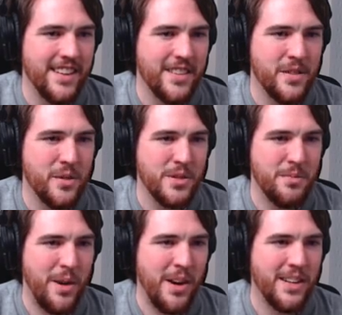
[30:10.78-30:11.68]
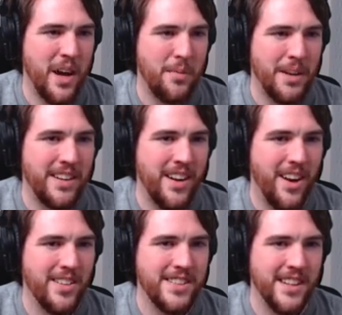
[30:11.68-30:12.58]
through some oncoming
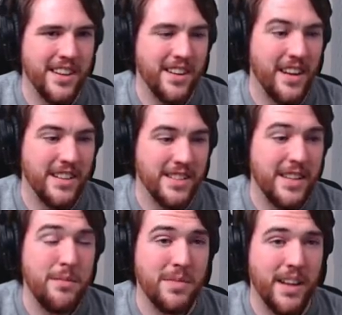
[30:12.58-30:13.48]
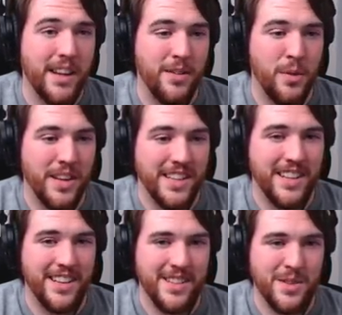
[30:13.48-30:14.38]
carts, and it seemed like it really
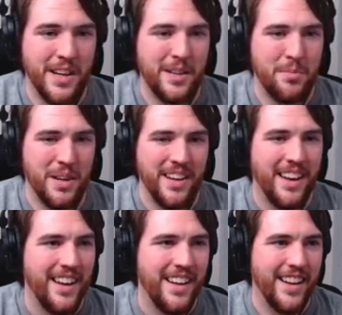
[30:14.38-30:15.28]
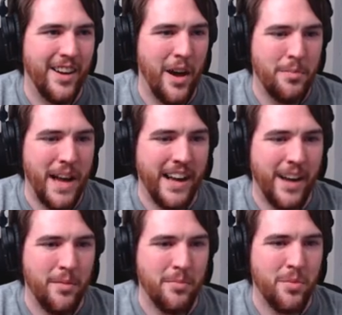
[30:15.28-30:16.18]
did the trick, but they caught
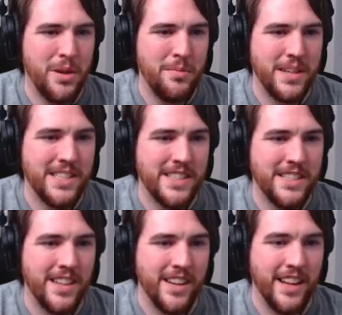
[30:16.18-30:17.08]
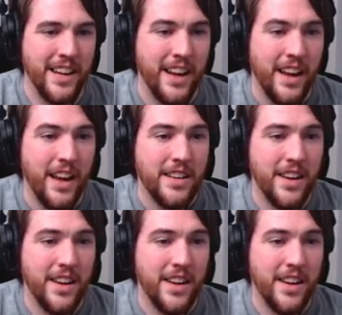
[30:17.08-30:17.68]
back up pretty much instantly. Did